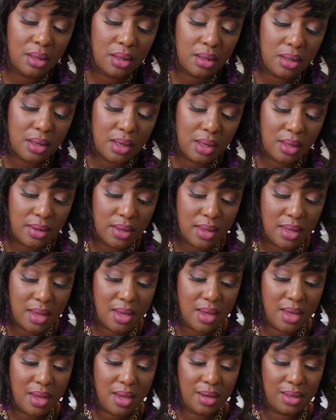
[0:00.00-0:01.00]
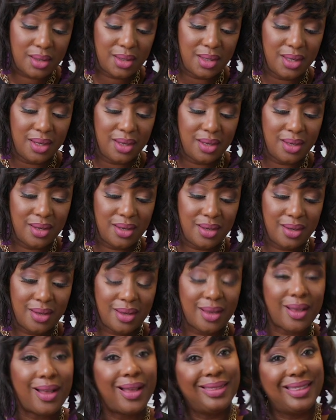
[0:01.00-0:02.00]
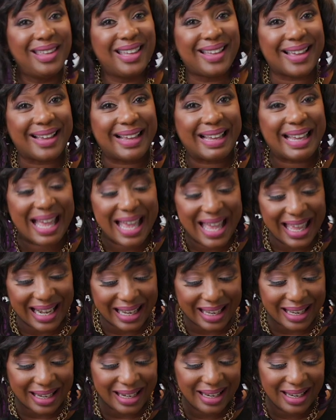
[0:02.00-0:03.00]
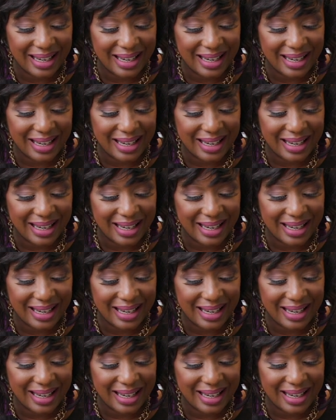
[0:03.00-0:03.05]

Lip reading: Like that. I think I got it.